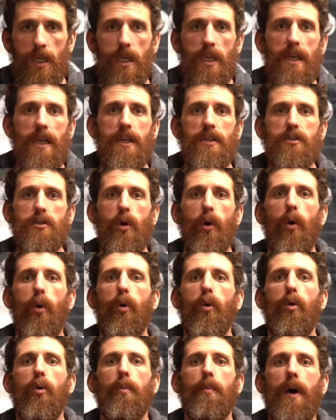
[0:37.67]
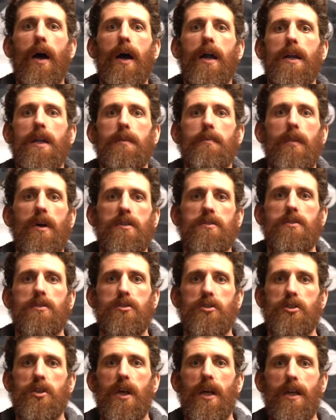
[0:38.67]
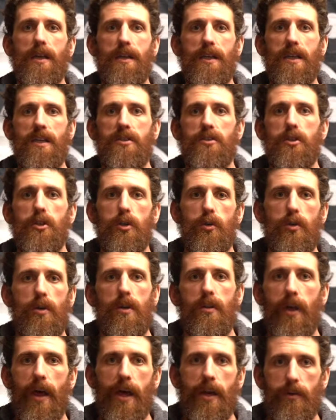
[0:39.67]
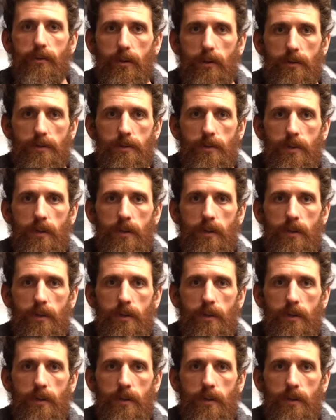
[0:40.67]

Each whole body muscle chain is unilateral.